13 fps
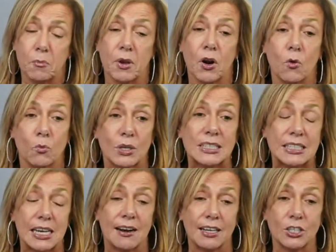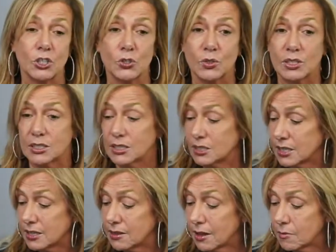But on Wednesday nights, you can
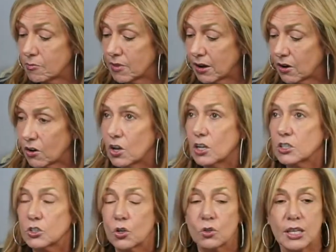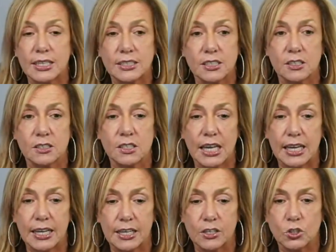see them there. So let's
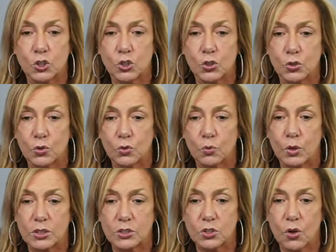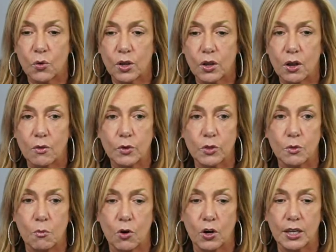get into what's going on with
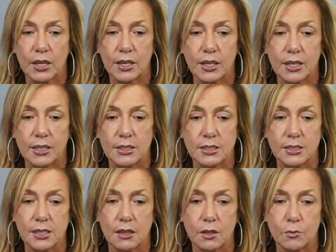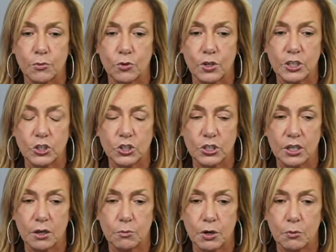the market and
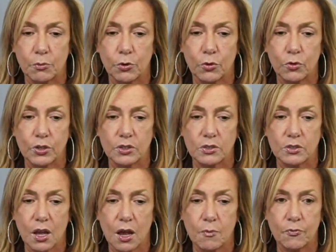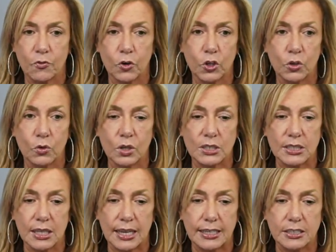Celebration. I'm going to pull this up for you
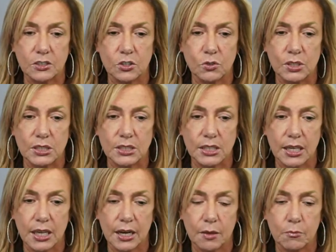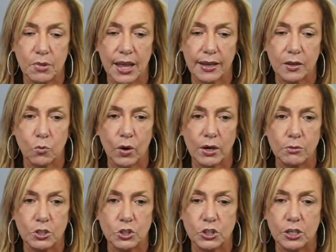because I'd like you to see it in black and white. I'm
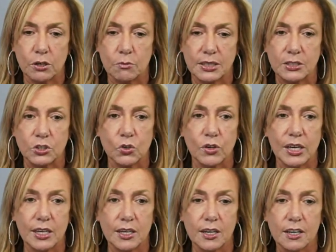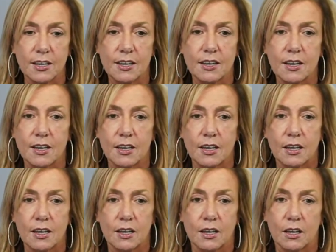going to share my screen.
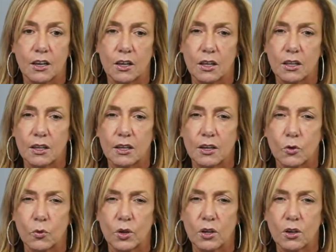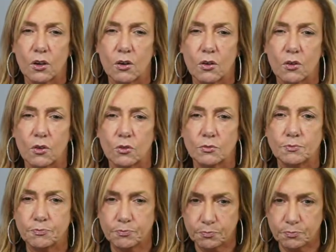Here we go.